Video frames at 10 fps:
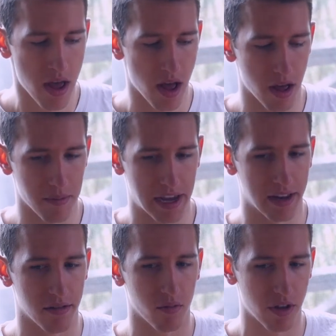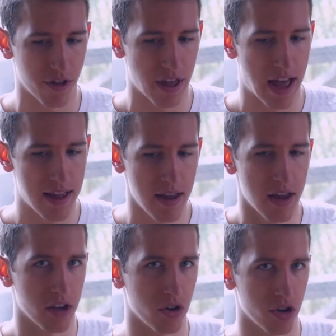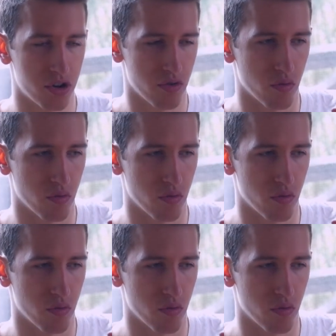And with that, you just